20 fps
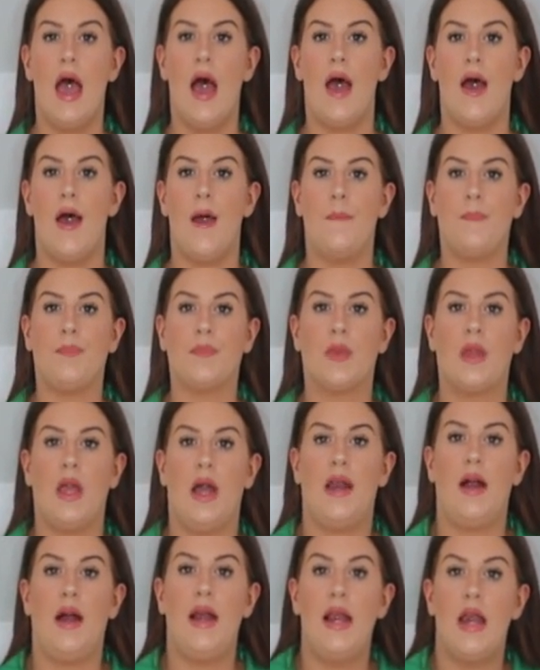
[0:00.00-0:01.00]
And
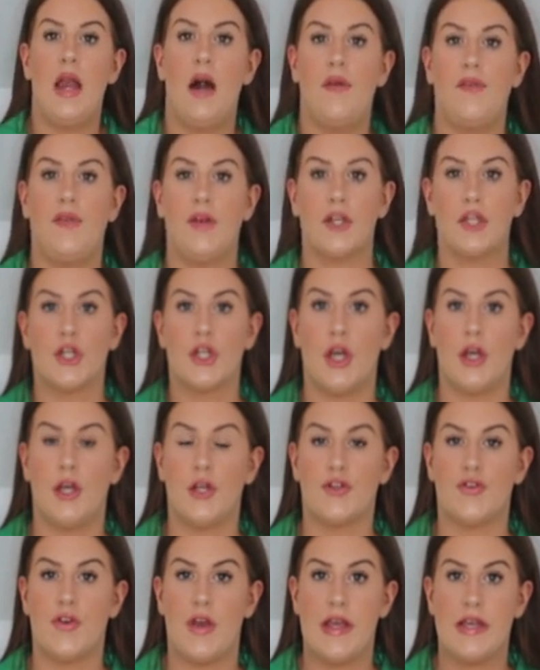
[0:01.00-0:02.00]
I love a
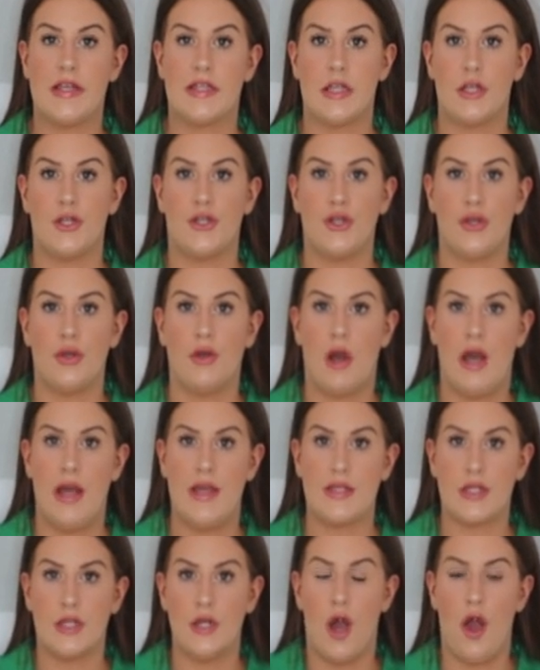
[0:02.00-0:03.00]
shirt dress, as you
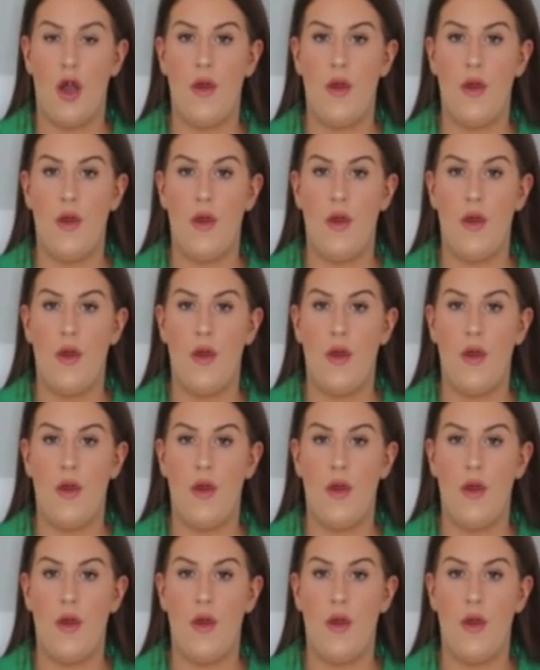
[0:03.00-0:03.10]
guys know.